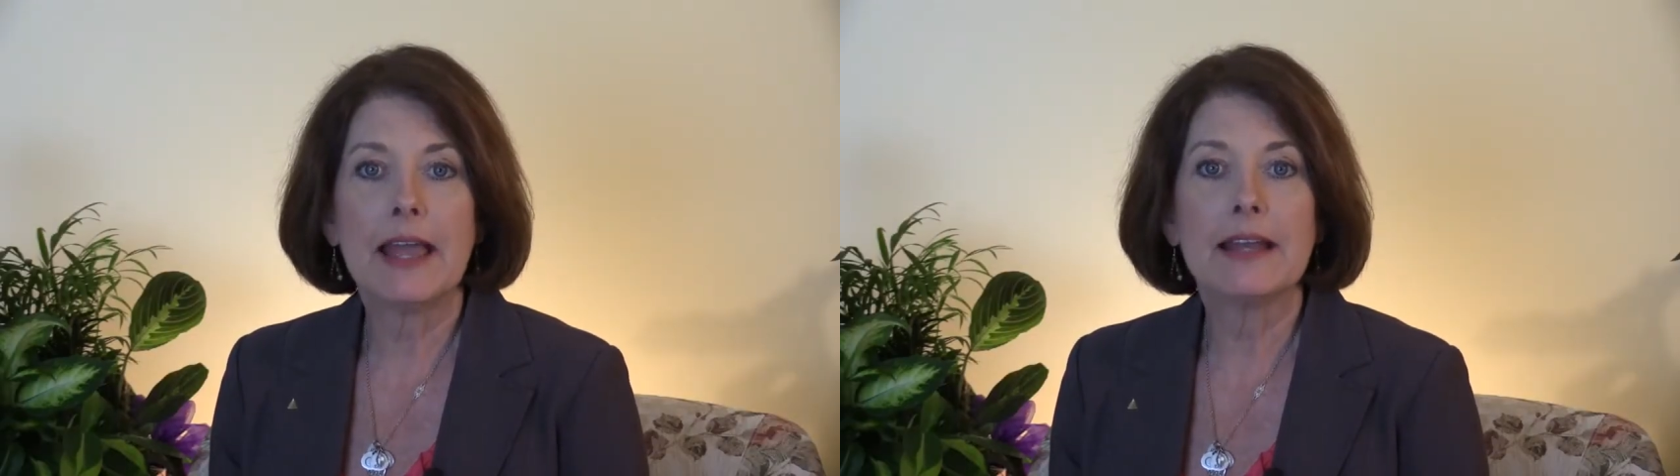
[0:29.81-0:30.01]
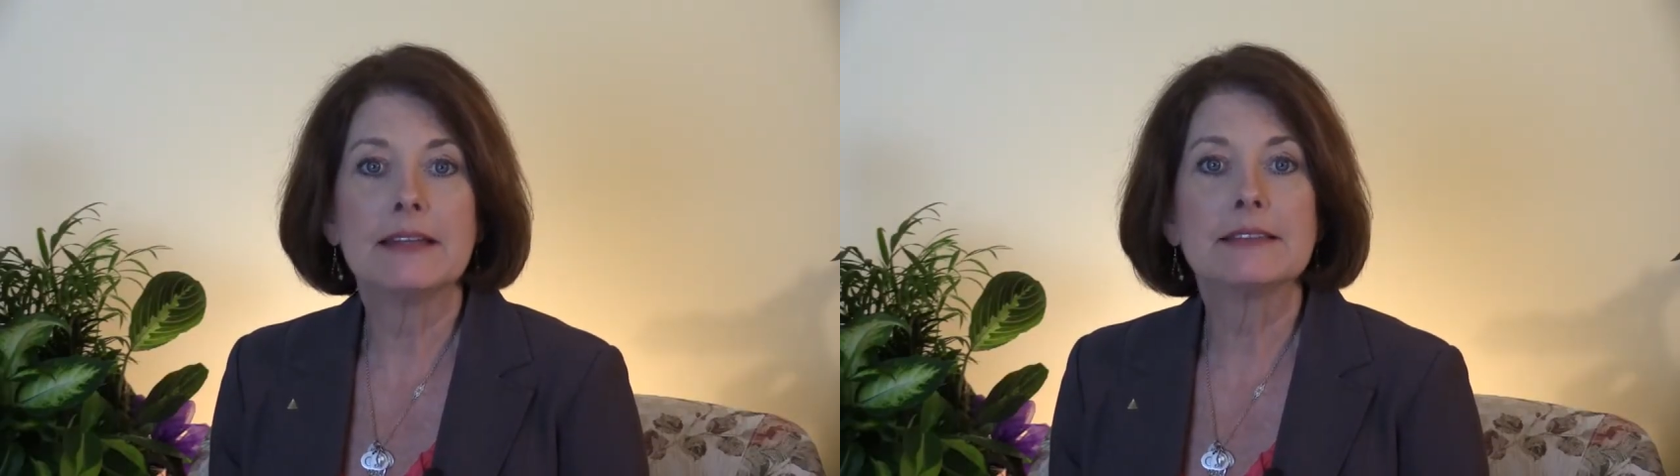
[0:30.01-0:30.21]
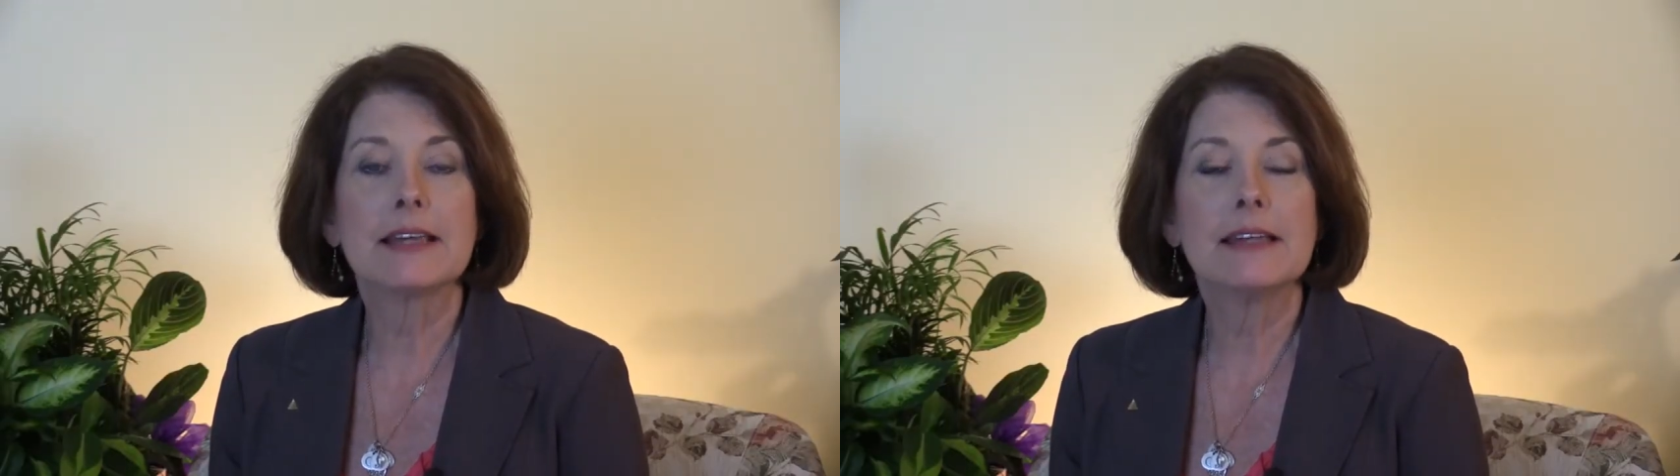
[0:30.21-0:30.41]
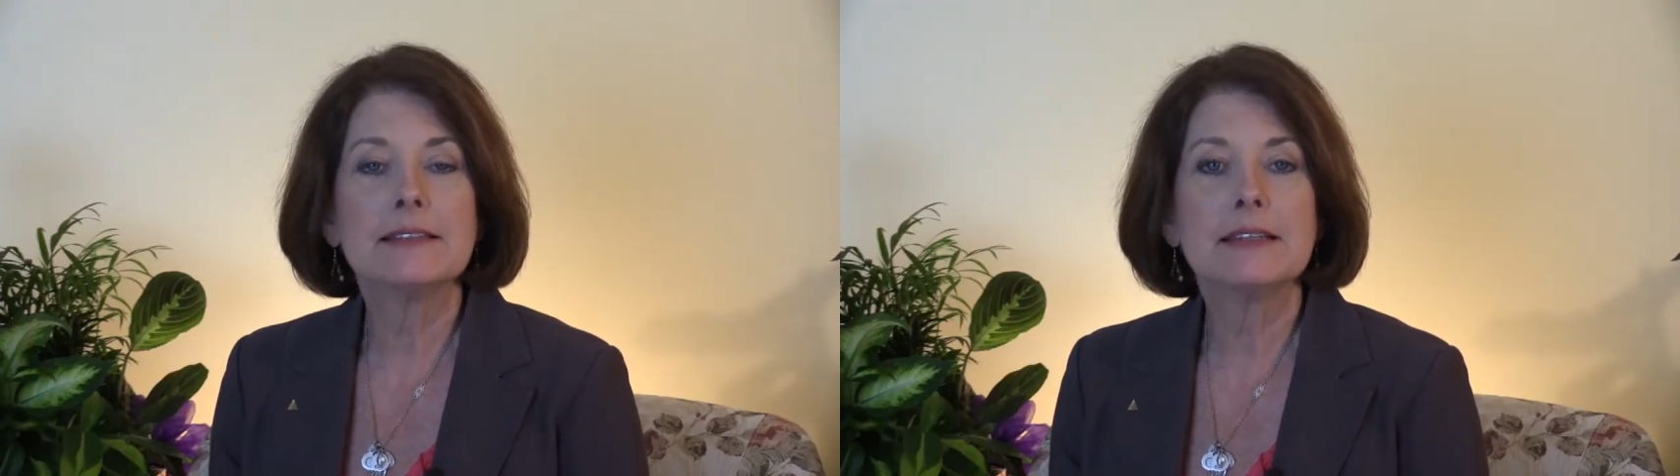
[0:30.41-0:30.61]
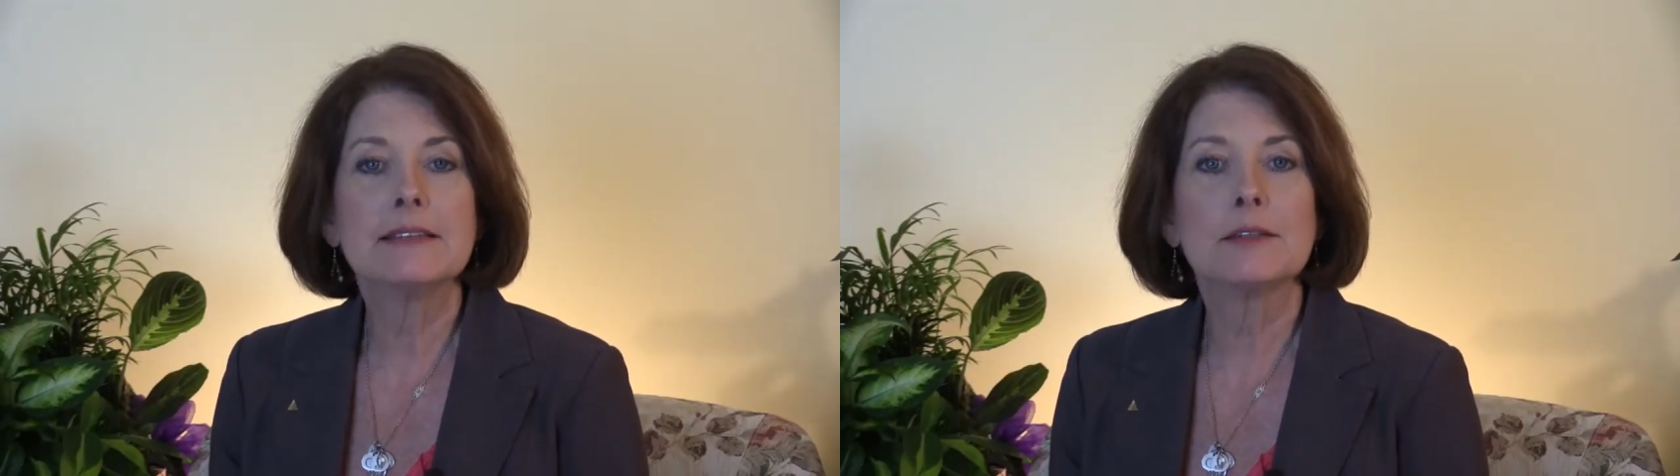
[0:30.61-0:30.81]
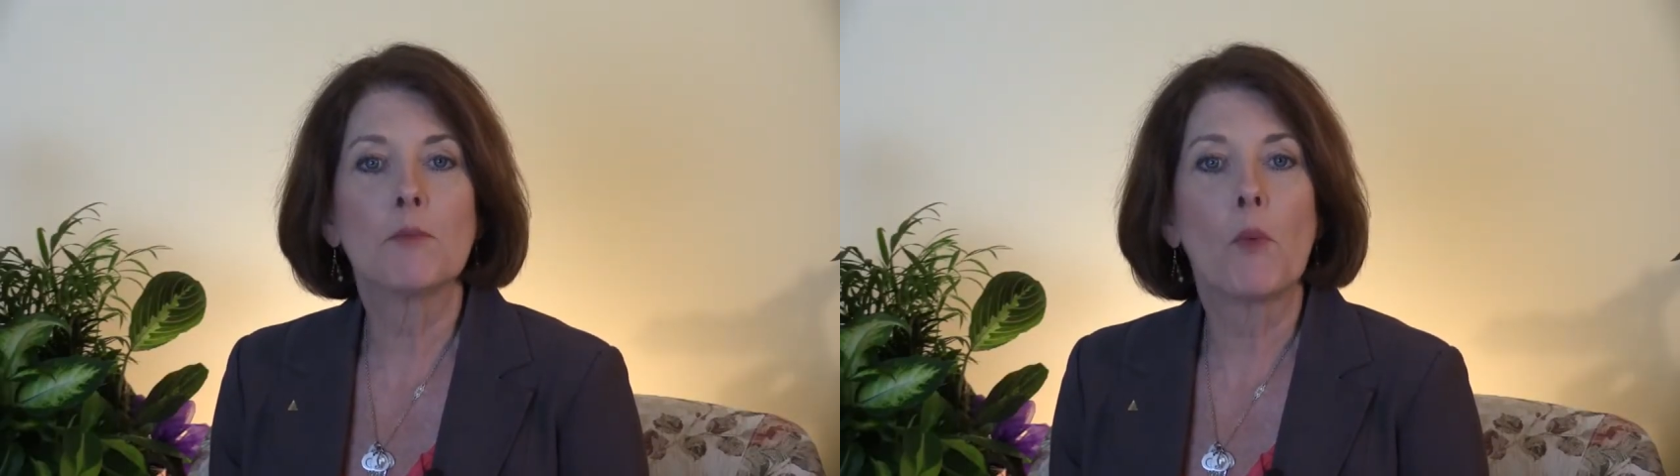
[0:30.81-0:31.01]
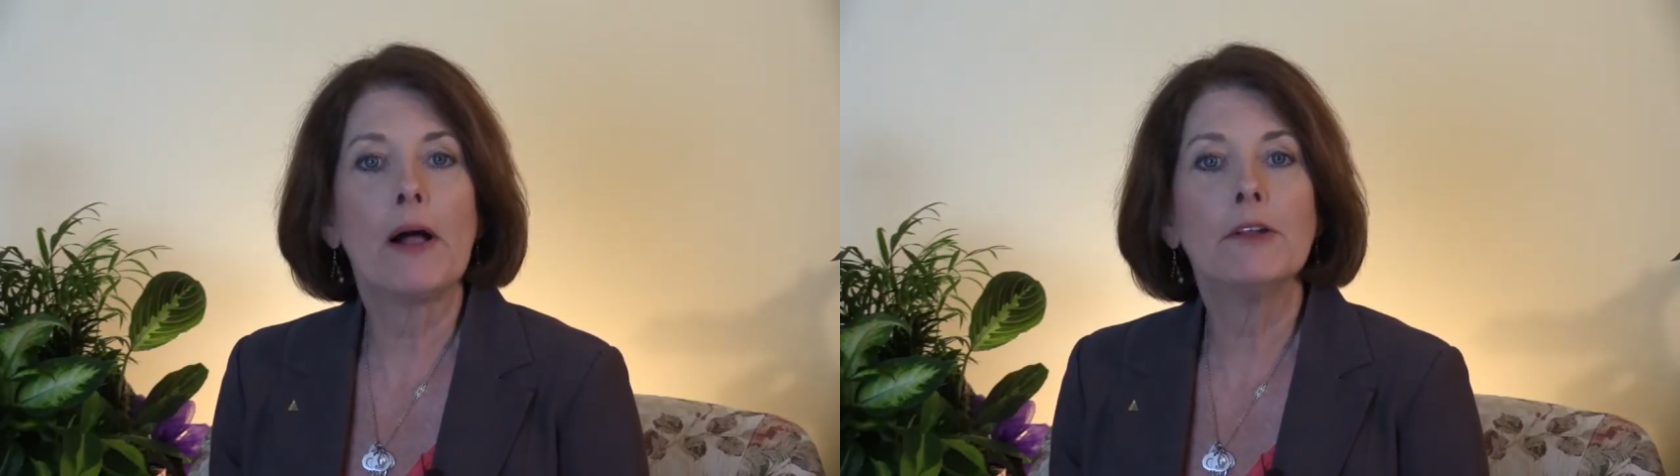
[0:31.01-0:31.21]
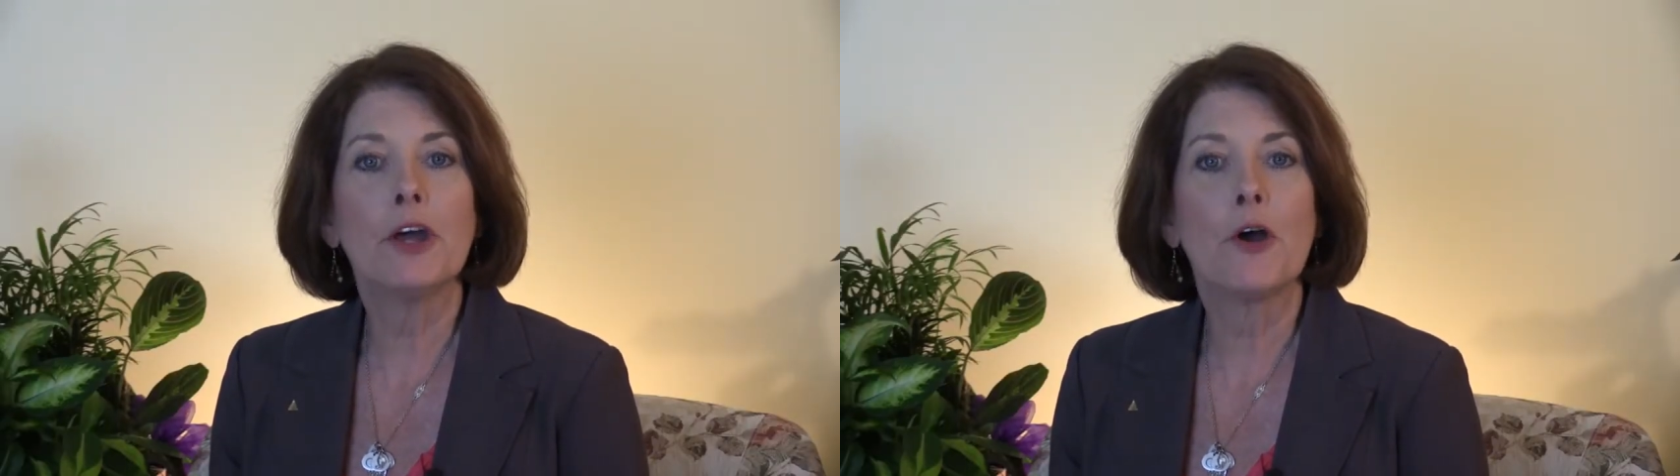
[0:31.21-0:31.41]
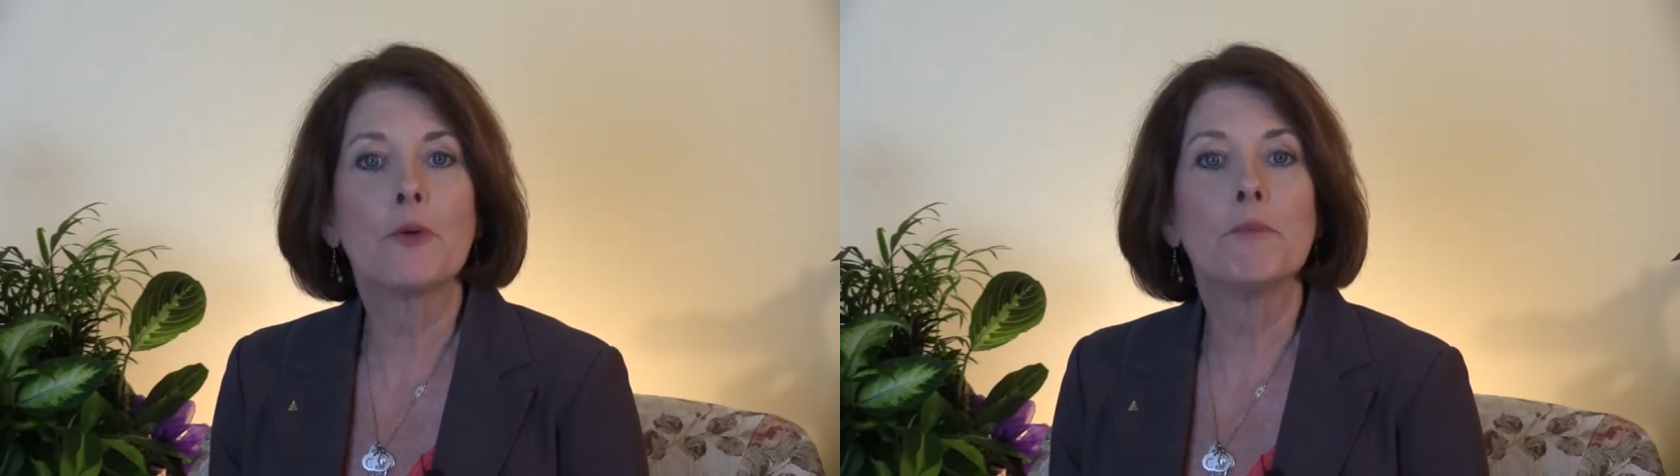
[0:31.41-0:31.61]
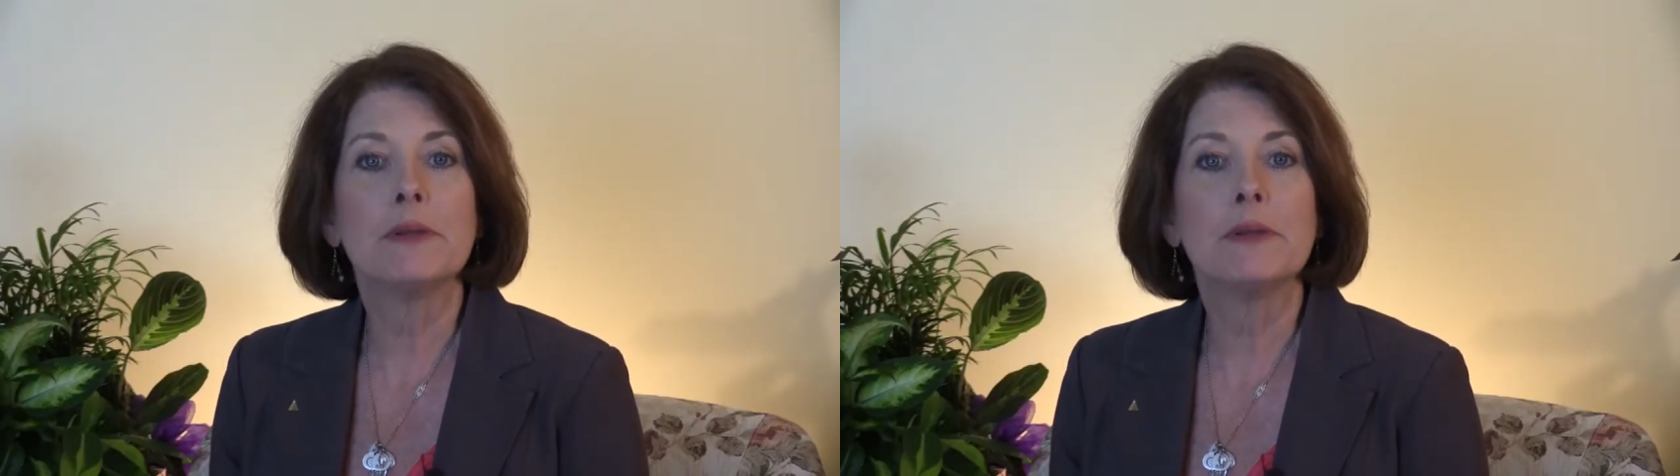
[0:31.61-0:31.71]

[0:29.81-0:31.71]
and discussing some well-known